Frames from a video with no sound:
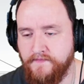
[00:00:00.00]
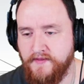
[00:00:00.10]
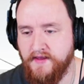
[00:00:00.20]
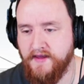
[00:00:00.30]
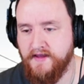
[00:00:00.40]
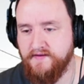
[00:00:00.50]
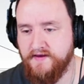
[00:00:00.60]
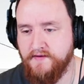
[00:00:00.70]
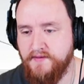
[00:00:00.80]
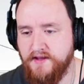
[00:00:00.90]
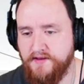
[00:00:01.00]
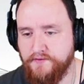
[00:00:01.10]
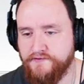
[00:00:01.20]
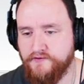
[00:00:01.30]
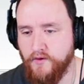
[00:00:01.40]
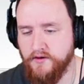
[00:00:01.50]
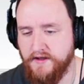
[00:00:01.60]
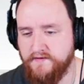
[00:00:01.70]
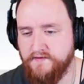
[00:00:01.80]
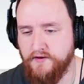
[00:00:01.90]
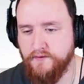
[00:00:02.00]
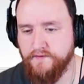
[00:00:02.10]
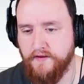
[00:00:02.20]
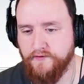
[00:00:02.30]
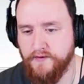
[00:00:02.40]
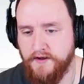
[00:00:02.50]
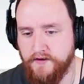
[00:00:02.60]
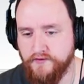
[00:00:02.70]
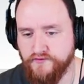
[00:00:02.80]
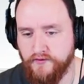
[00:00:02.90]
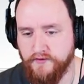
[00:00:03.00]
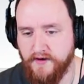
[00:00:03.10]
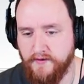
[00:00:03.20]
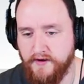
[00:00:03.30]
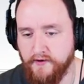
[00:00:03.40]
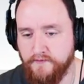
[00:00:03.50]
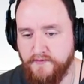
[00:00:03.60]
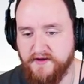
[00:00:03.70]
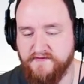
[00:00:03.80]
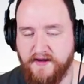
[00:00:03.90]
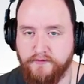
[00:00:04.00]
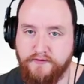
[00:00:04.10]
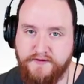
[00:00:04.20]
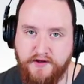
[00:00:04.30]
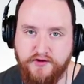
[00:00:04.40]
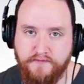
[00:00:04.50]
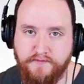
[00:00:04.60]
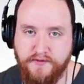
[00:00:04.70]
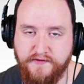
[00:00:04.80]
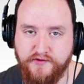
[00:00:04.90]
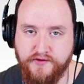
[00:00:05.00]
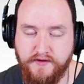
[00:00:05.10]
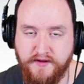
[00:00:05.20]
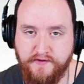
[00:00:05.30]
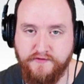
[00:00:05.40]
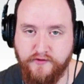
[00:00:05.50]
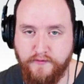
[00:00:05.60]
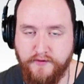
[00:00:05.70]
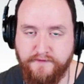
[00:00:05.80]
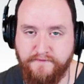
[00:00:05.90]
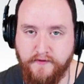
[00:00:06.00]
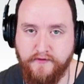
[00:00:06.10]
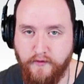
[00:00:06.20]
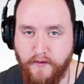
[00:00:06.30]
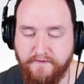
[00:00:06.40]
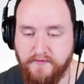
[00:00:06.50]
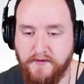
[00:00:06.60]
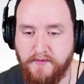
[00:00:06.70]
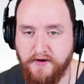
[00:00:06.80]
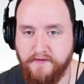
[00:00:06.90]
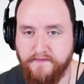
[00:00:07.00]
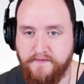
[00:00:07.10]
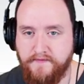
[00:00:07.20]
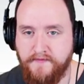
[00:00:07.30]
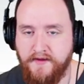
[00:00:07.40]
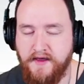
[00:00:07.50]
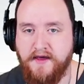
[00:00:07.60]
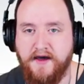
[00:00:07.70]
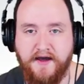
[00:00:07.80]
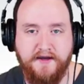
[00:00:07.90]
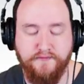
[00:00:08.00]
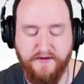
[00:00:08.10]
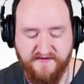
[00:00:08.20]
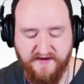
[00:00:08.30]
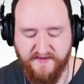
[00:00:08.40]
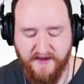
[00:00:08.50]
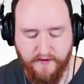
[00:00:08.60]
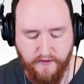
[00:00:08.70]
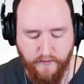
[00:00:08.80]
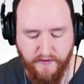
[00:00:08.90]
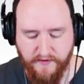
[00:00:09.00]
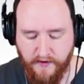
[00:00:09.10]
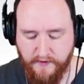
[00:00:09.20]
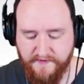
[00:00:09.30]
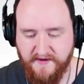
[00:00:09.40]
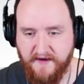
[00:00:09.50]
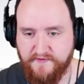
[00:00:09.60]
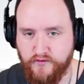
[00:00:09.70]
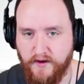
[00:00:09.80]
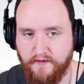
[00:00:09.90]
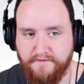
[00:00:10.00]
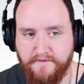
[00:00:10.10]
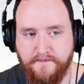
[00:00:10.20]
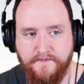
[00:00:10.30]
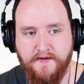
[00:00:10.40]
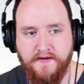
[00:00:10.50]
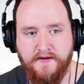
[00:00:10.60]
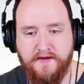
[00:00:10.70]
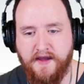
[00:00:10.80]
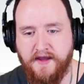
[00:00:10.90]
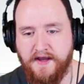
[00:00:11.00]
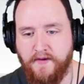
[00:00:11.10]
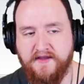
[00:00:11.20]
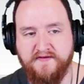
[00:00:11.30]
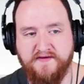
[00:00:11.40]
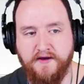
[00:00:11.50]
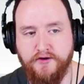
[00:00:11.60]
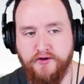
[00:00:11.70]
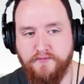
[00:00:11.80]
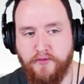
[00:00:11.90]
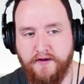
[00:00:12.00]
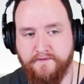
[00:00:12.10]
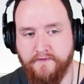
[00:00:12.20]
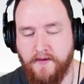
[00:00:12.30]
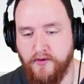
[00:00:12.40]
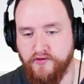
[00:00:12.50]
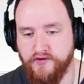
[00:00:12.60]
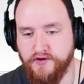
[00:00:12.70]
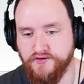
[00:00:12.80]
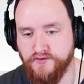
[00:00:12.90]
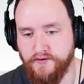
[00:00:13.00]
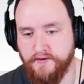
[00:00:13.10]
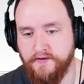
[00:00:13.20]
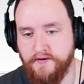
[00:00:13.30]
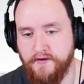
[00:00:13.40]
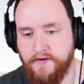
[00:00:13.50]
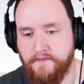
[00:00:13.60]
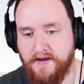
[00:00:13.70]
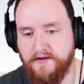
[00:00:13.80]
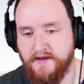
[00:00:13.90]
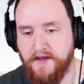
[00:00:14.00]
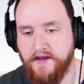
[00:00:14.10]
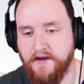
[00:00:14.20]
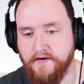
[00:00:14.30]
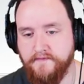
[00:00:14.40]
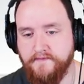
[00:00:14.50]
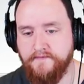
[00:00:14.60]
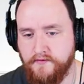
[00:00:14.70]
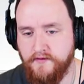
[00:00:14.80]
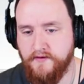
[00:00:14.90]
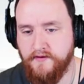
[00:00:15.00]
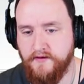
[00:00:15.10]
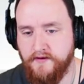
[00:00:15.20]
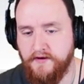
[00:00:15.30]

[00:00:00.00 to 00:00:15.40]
it can be a little squirrely to use the 3D controller out here because that rotation position is so much farther away from the part. I can reset that with Alt F12. And now I can set a new point for my motion controller by clicking here. Now